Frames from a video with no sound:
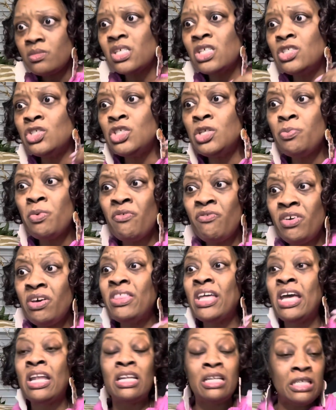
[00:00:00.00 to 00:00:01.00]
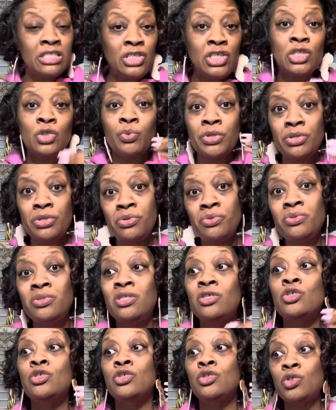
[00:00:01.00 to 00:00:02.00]
She revealed that lynchings were used
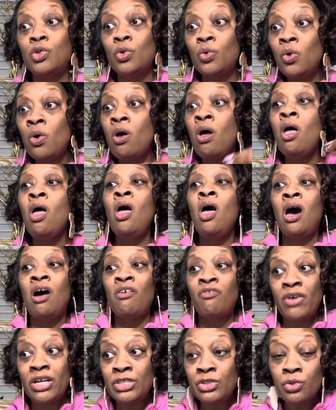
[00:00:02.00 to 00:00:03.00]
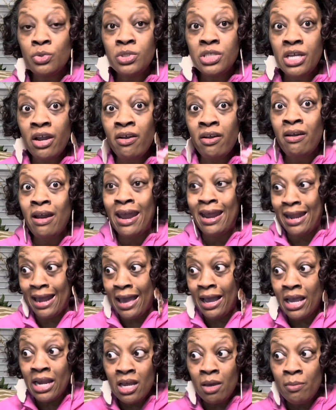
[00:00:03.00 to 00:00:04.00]
as a tool of racial terror and
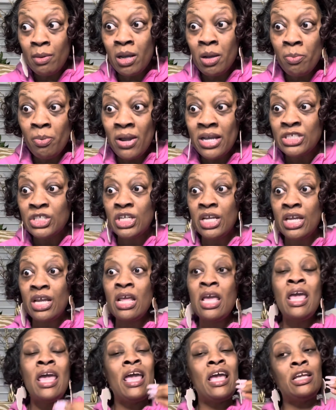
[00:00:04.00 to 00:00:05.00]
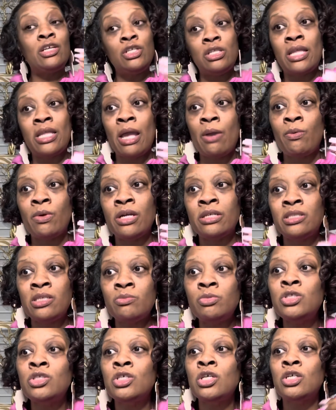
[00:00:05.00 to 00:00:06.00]
economic oppression, and they were
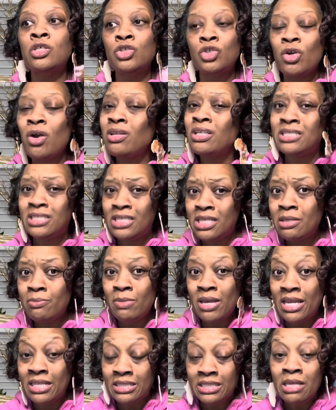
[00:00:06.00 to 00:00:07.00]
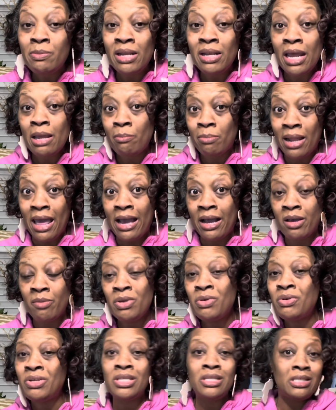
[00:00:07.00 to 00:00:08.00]
attempting to control and intimidate Black
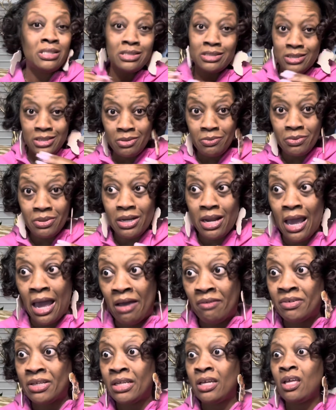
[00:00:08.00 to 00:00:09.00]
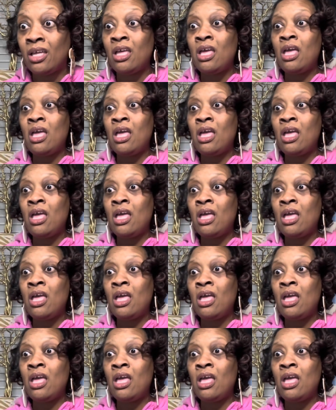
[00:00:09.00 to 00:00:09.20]
communities, and she wasn't having it.